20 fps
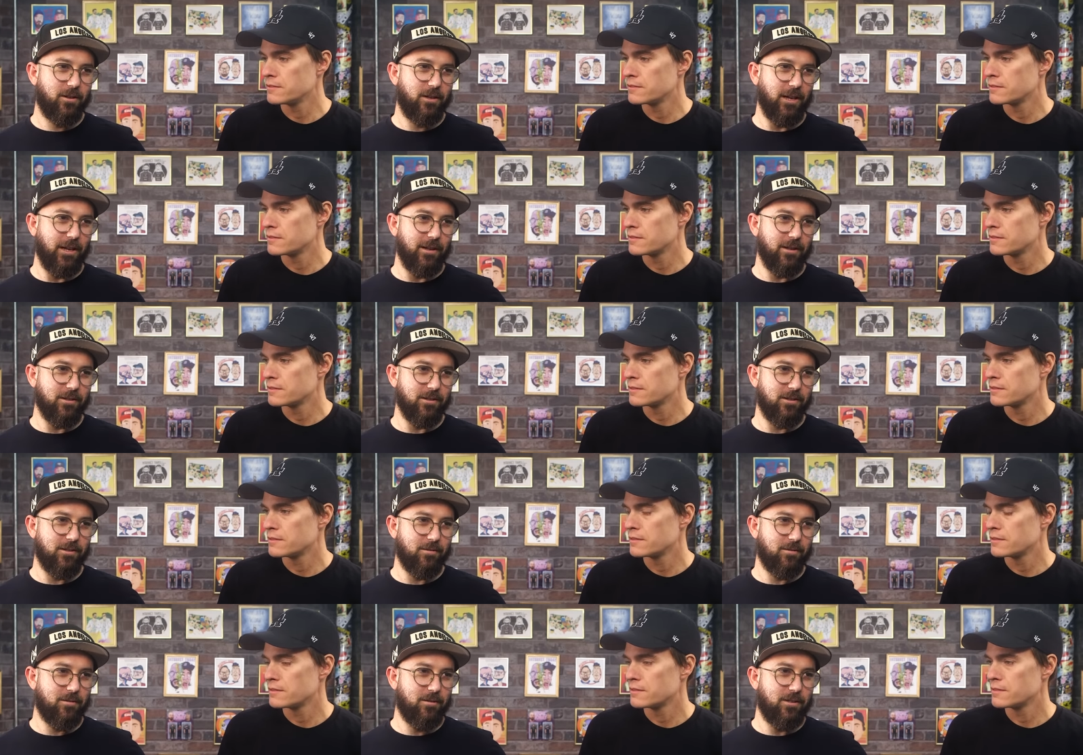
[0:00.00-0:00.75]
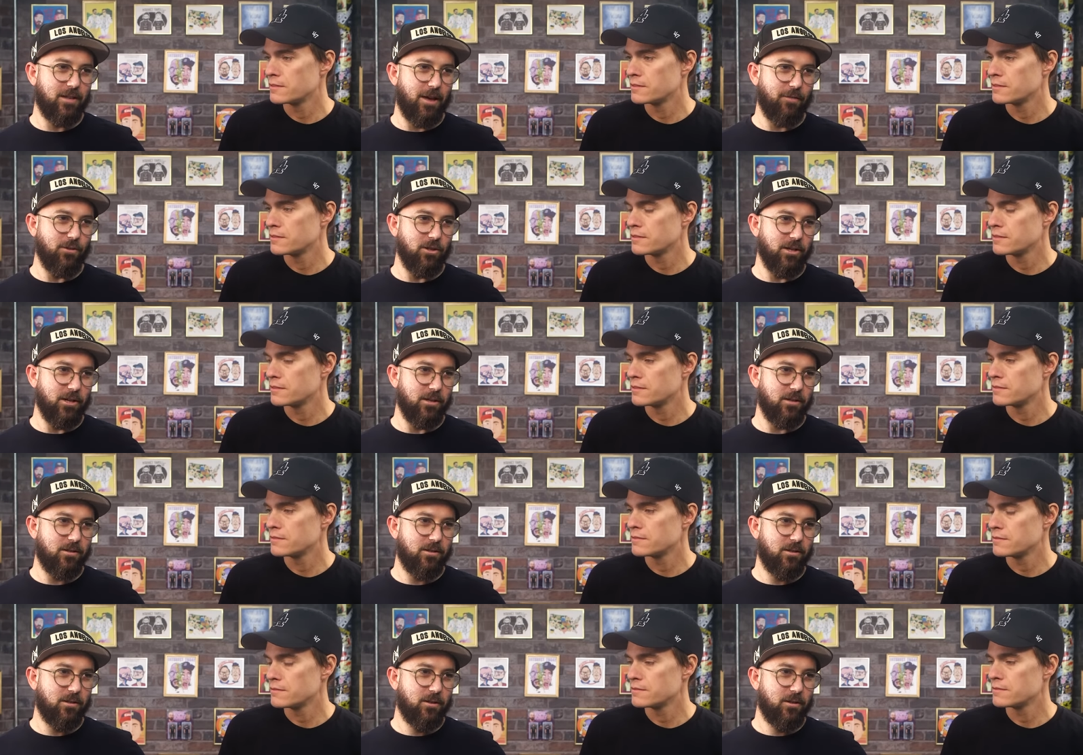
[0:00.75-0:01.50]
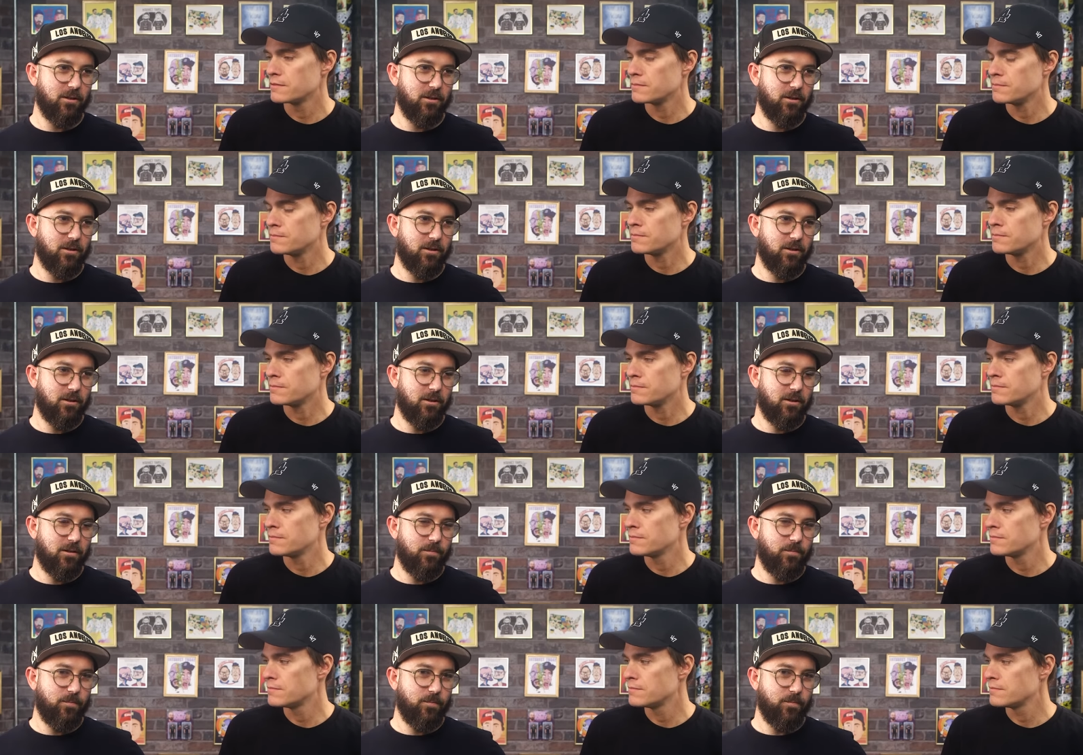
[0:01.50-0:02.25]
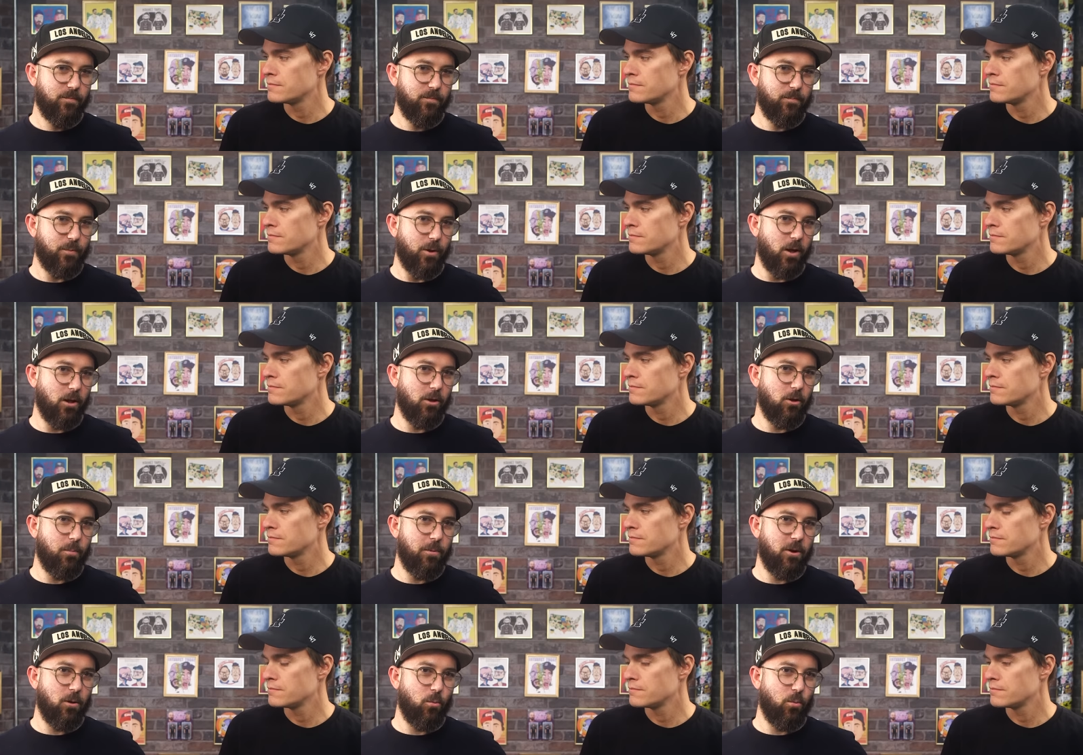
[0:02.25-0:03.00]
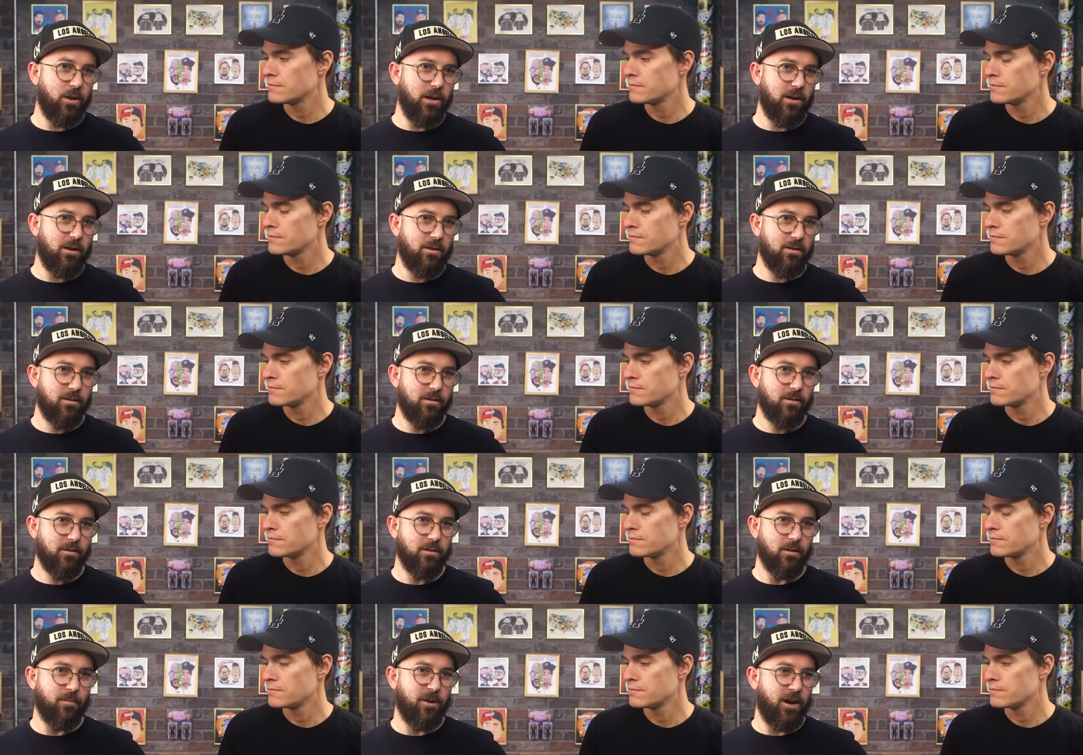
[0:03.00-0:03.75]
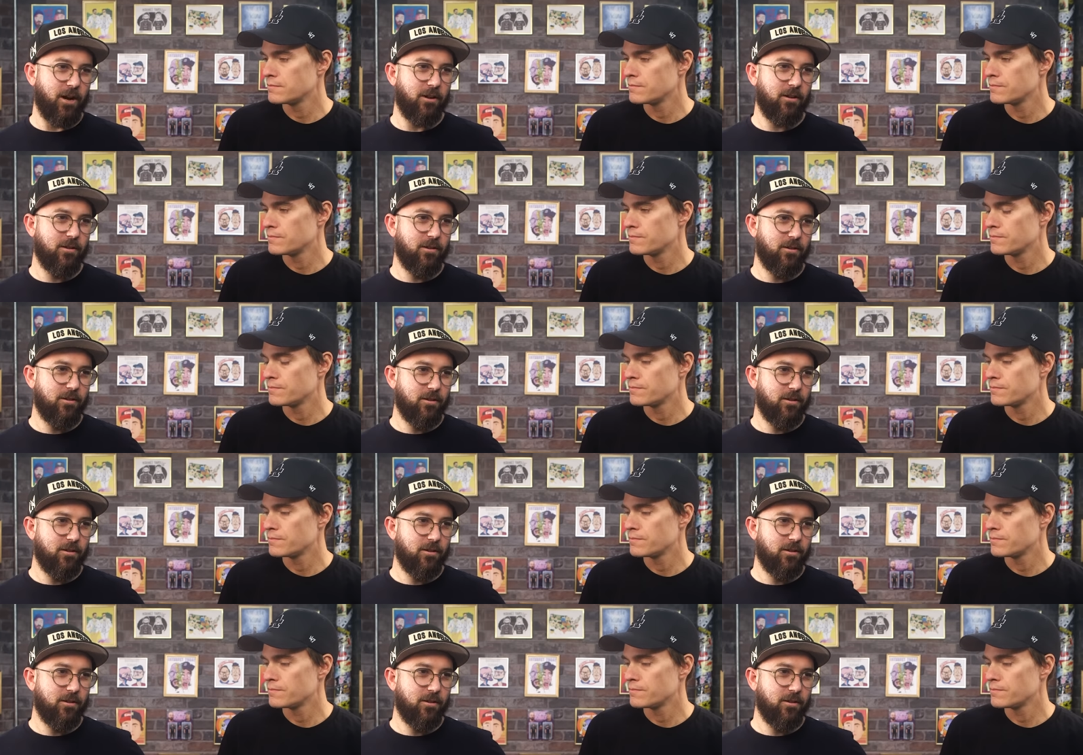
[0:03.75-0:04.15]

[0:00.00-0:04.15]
Speaker 1: In his 70s. Mm -hmm. But a little bit of weed, come on.